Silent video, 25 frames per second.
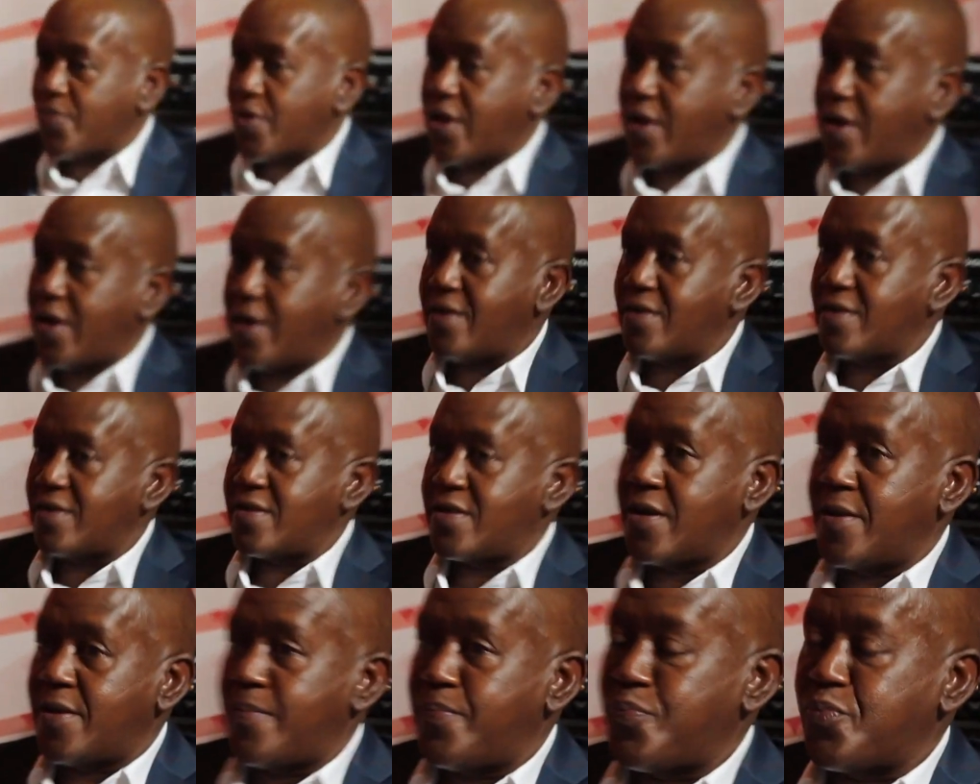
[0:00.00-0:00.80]

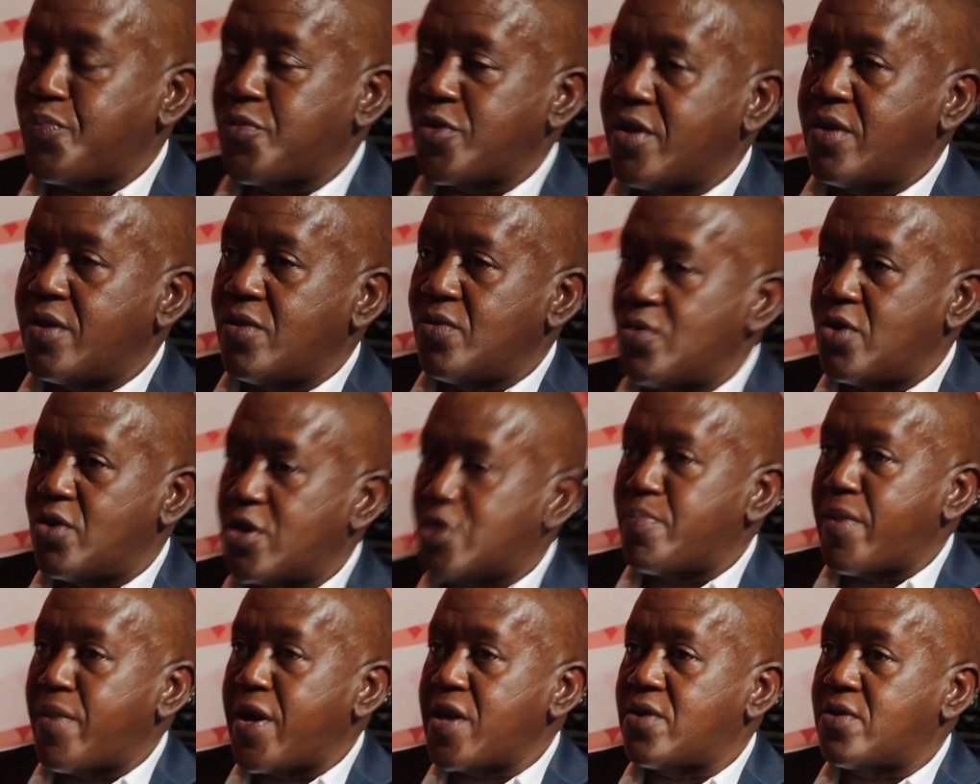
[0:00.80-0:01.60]
and
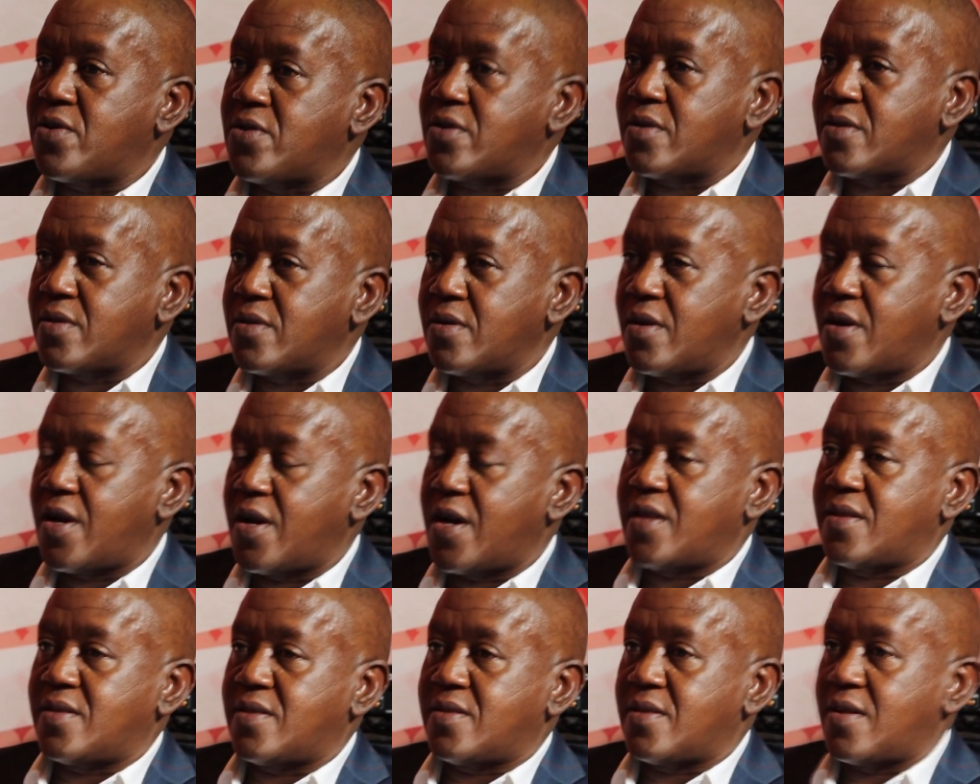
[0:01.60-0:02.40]
what Mike
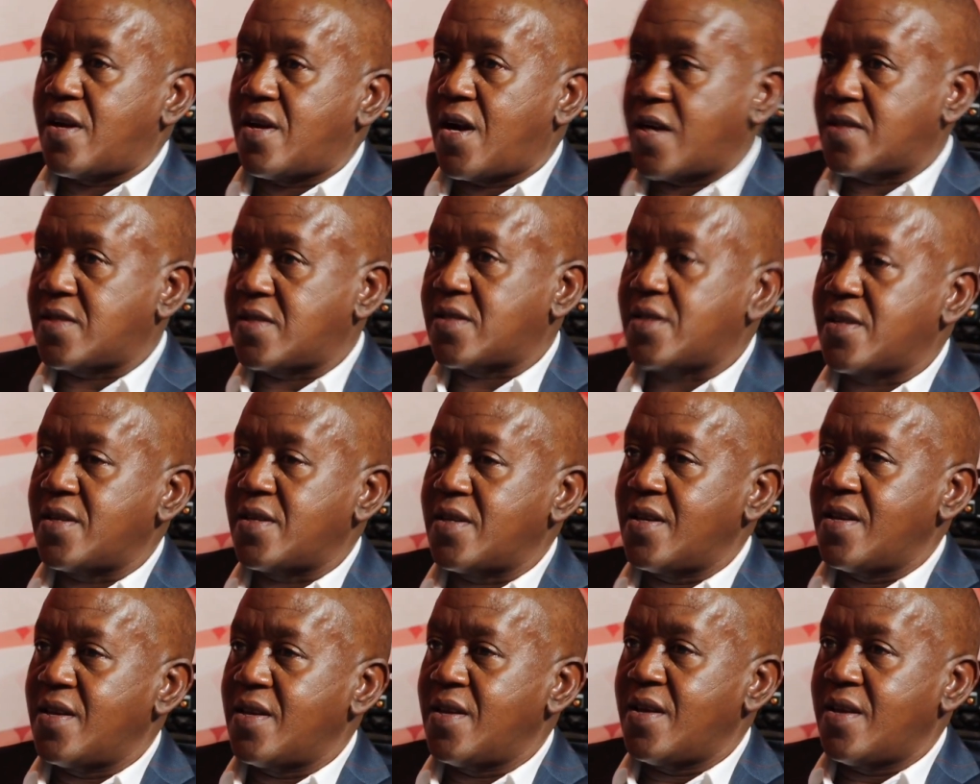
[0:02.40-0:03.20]
has asked
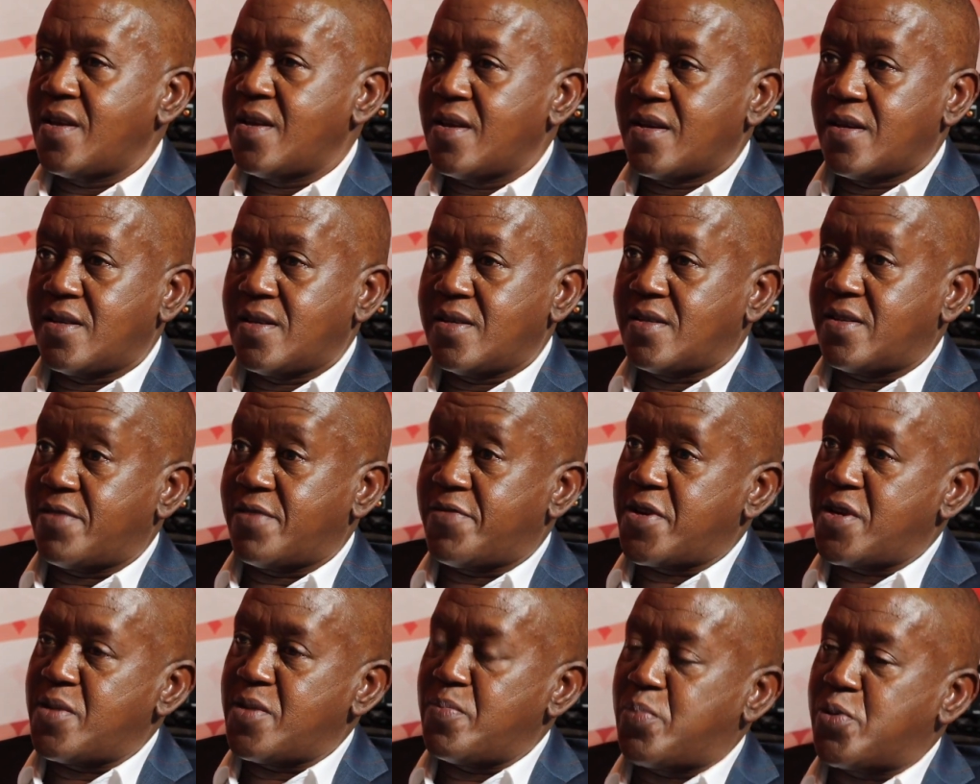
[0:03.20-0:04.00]
is a
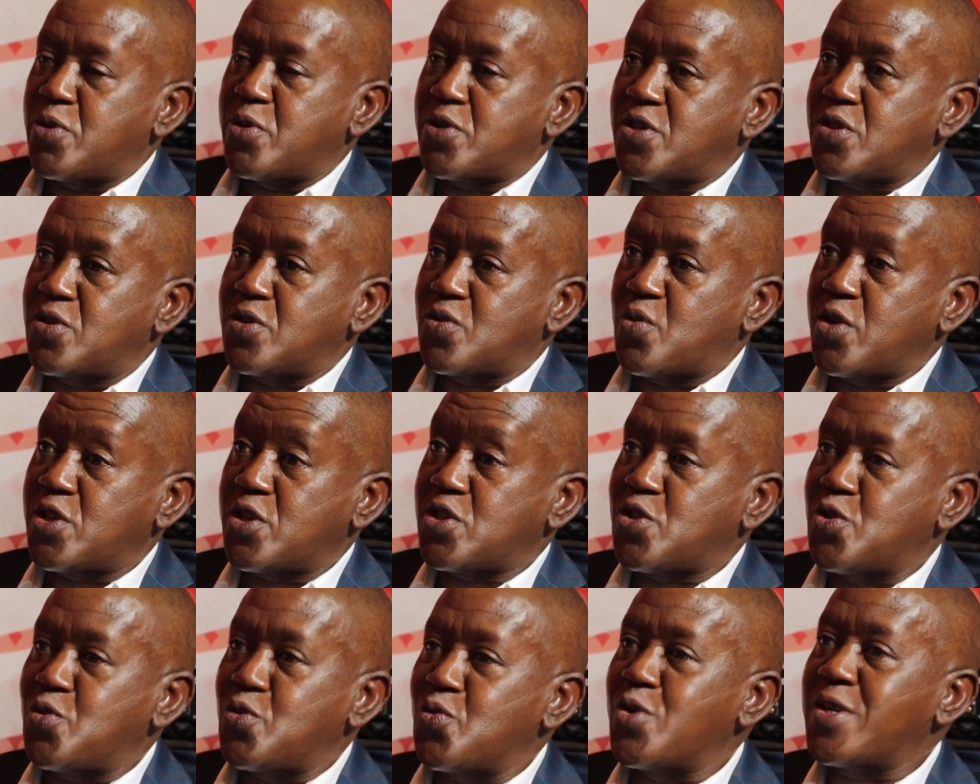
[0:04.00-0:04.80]
very important
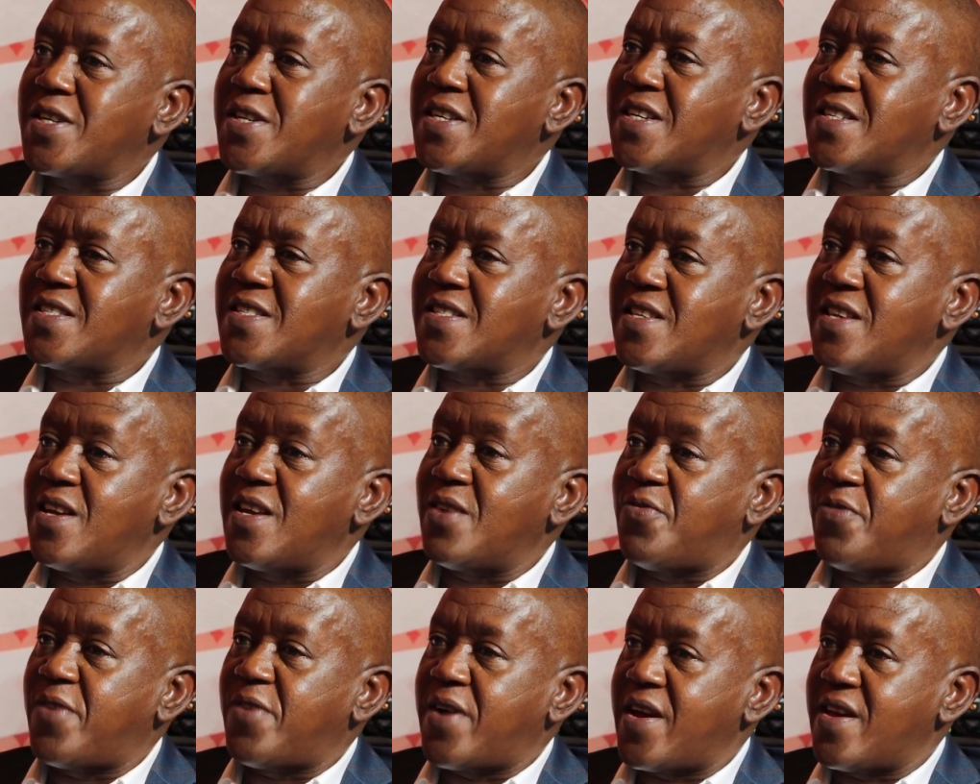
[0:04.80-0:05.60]
question. What does the
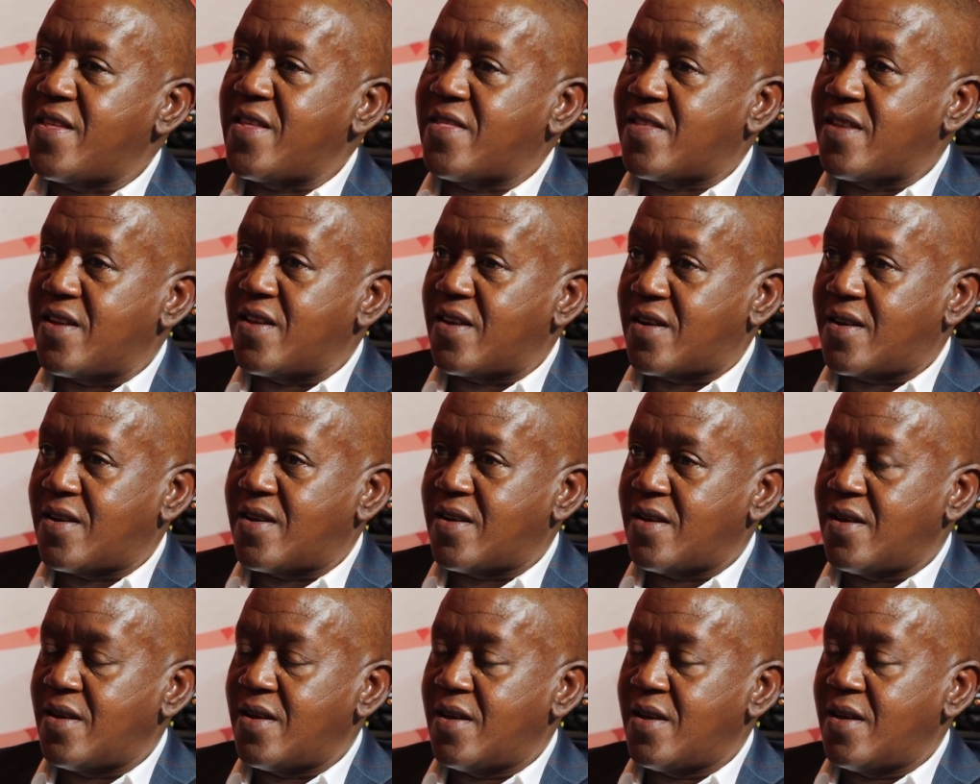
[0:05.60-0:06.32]
FIA think?